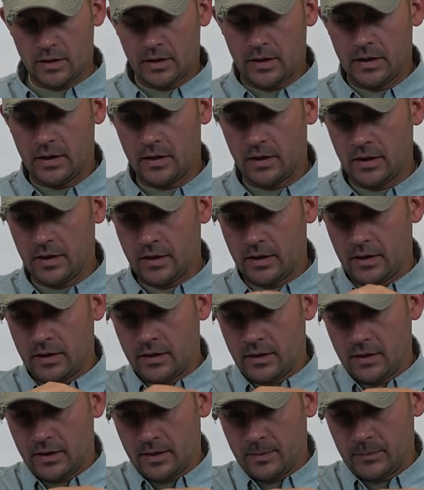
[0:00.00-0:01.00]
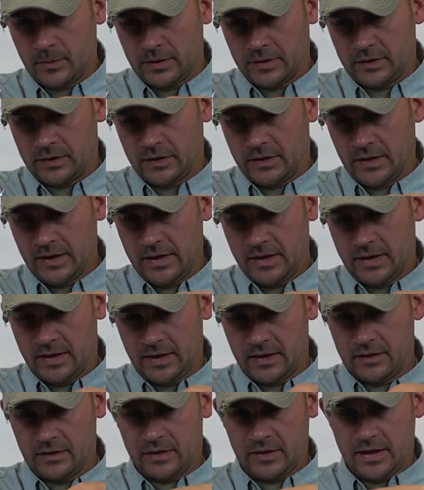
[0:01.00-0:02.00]
And then I'm going to take
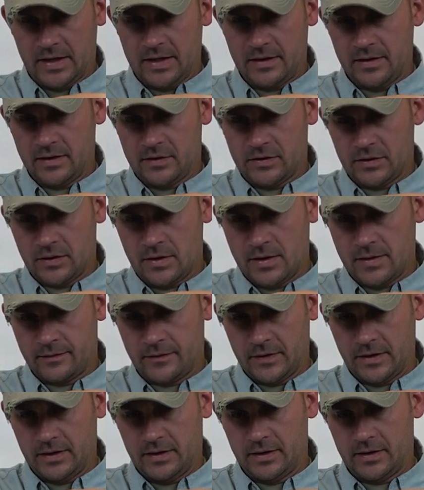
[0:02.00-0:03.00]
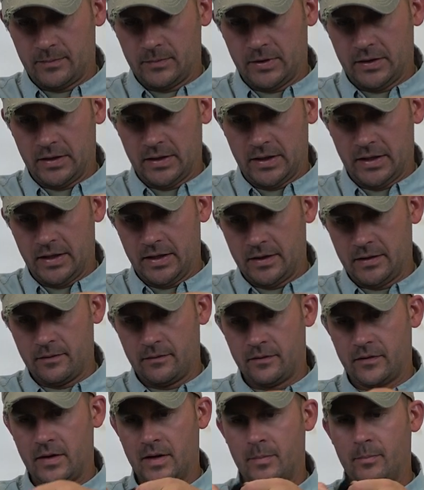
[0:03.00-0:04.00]
and tie this off, and then I'm going to have
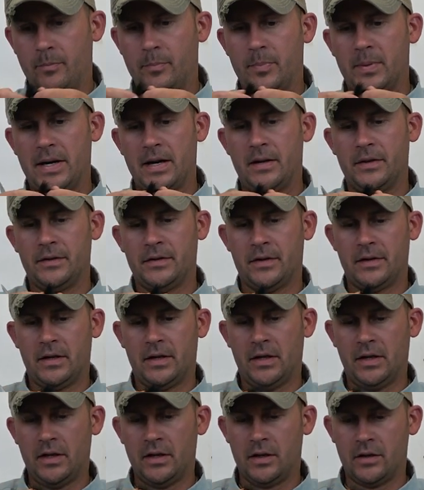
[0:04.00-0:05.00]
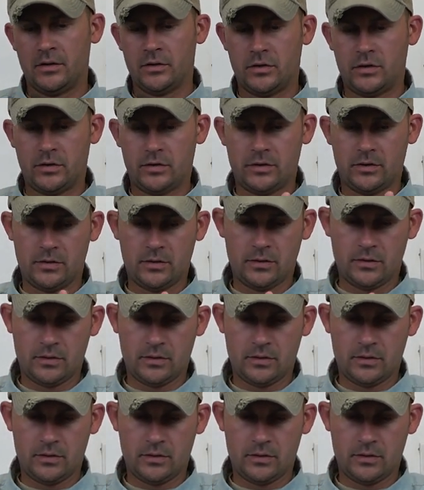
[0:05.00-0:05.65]
about an inch